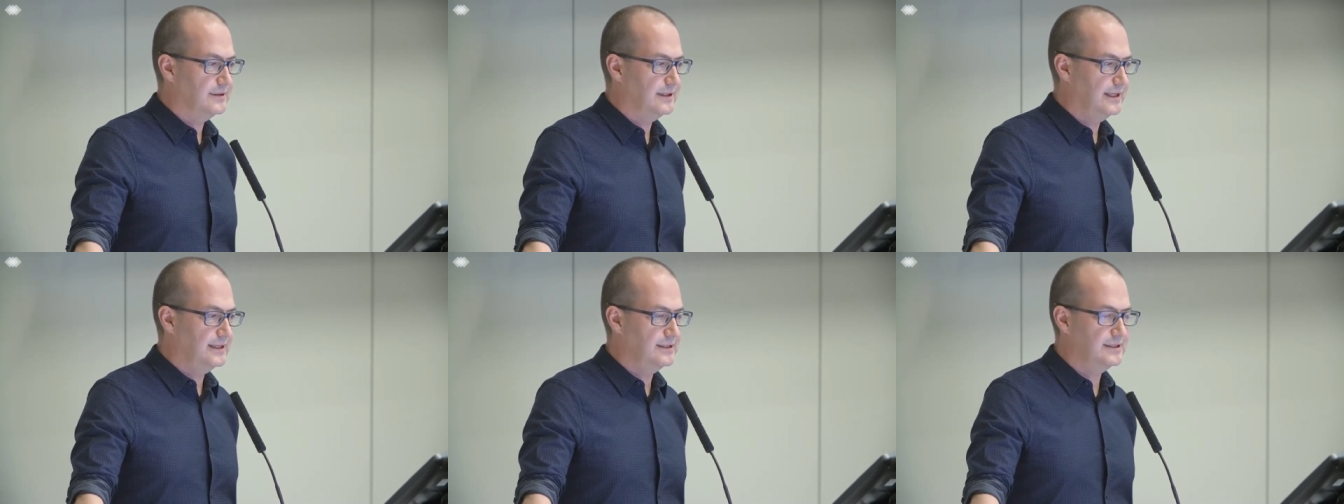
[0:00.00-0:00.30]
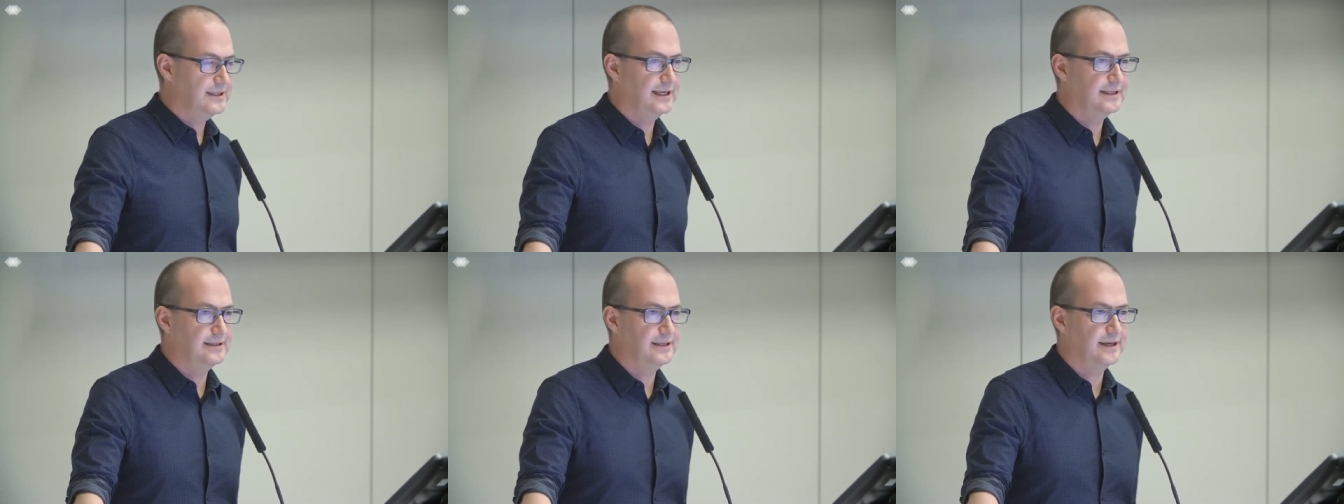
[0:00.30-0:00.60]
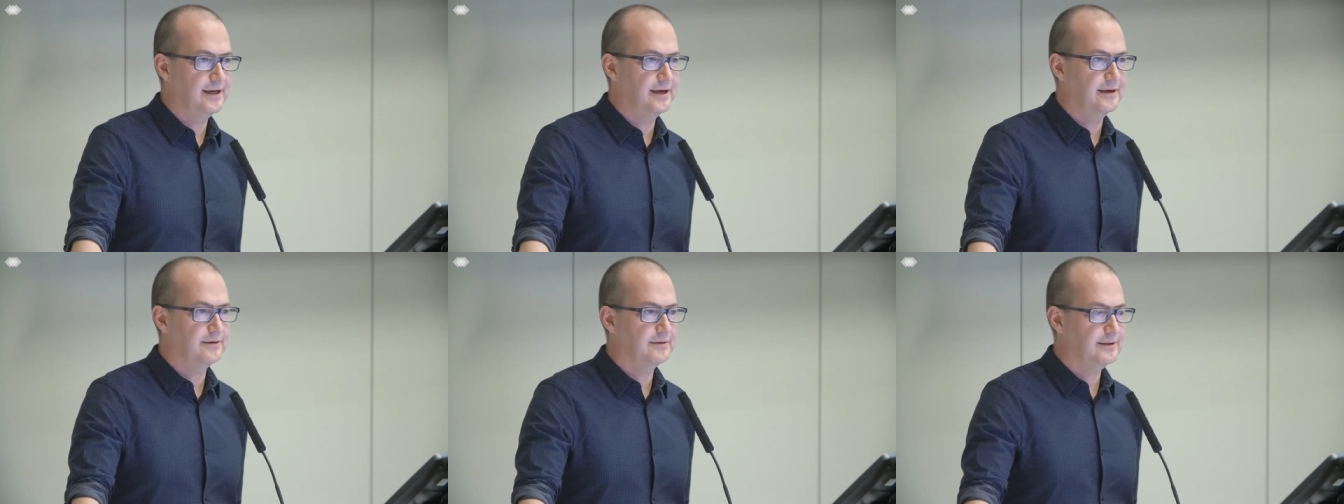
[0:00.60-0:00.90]

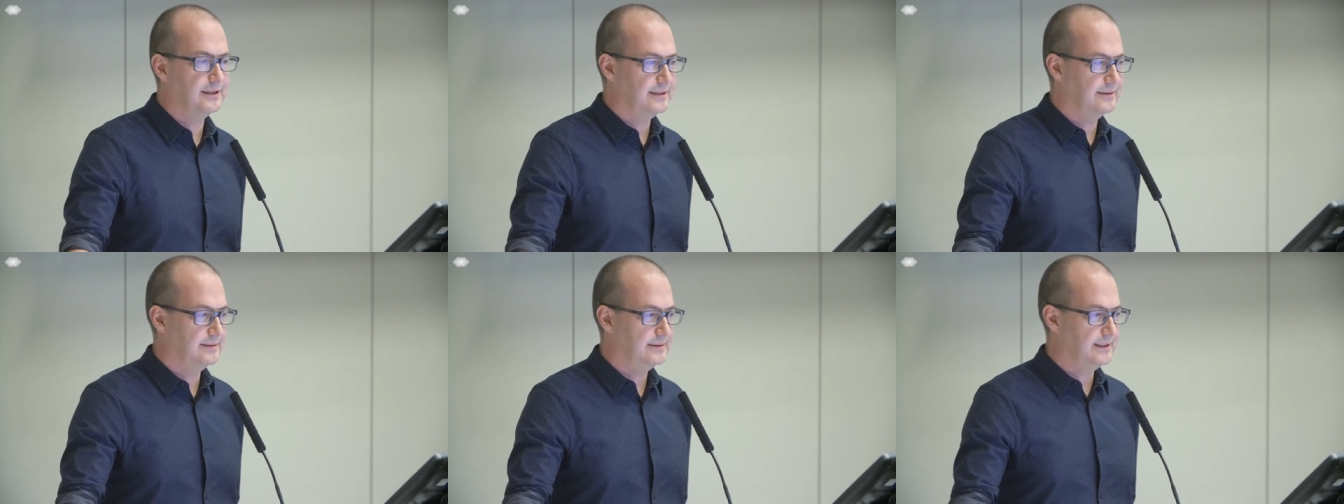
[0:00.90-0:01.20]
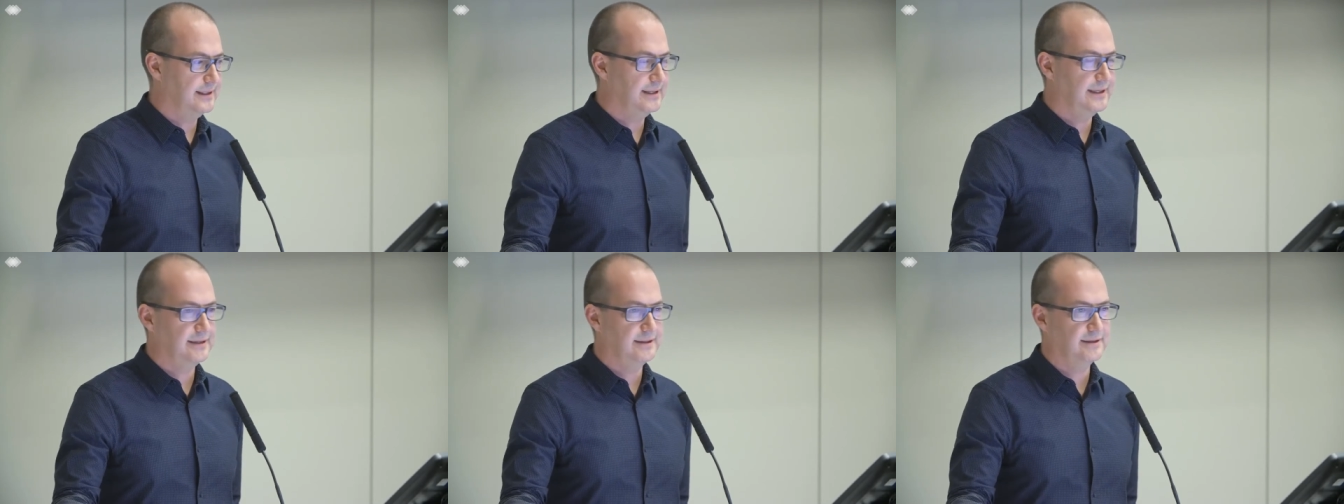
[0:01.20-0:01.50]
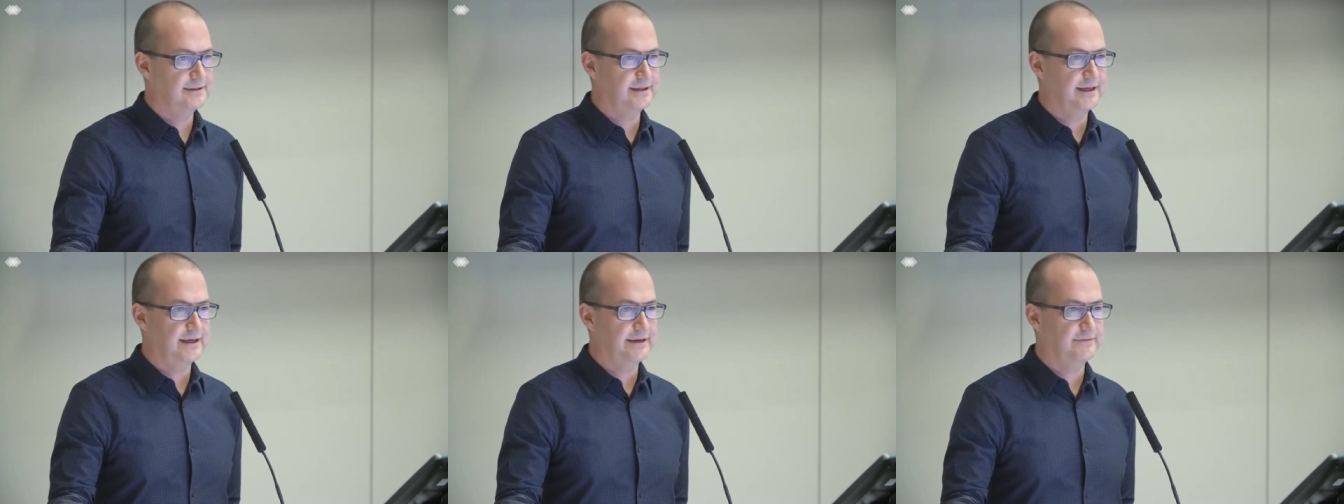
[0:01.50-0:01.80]
injecting heroin to end
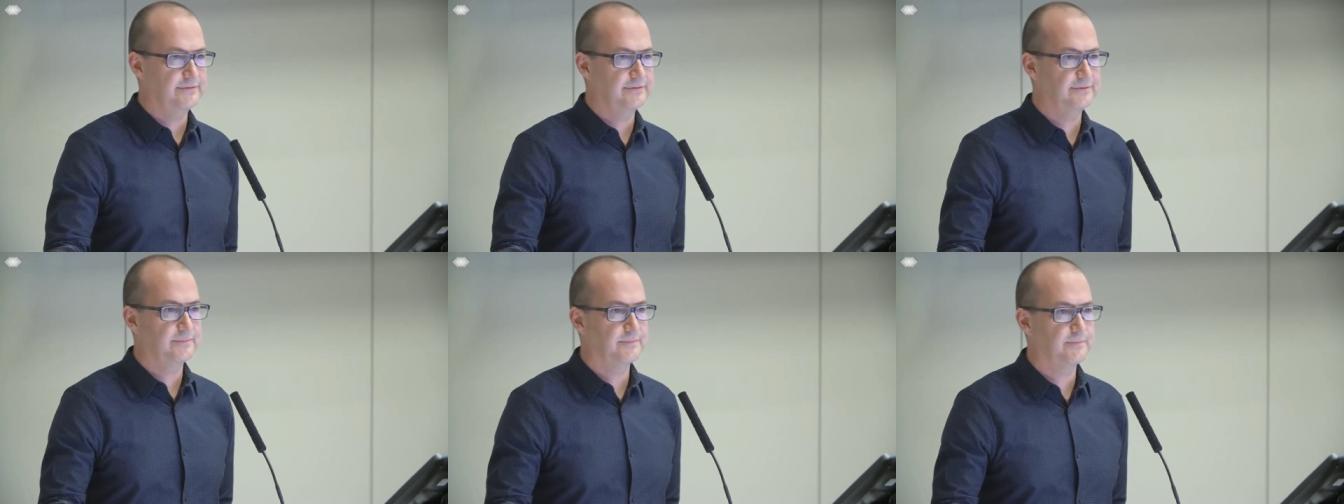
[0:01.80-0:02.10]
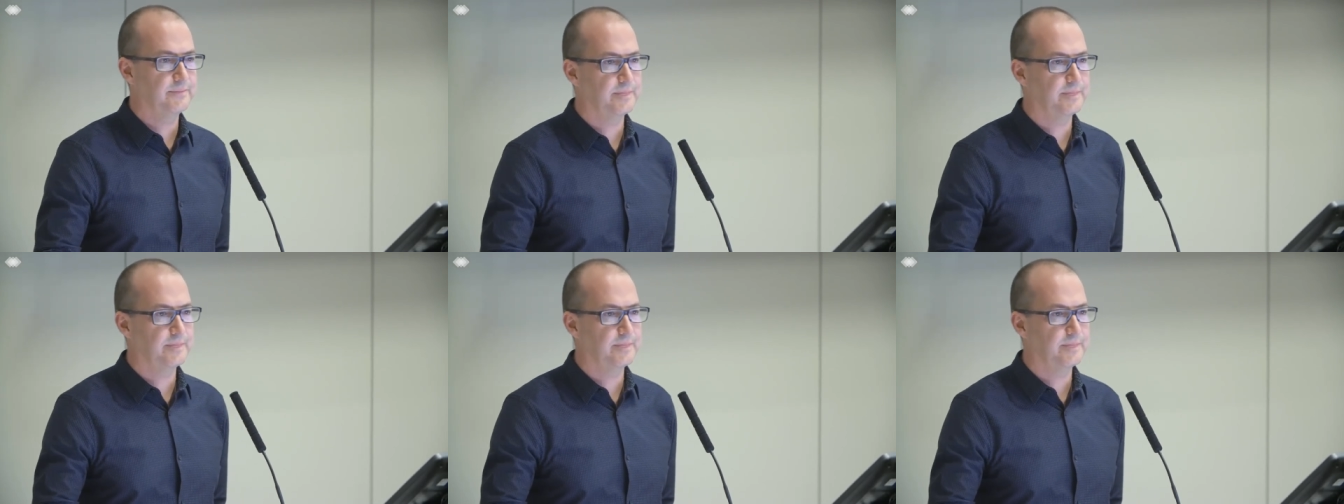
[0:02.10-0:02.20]
his life.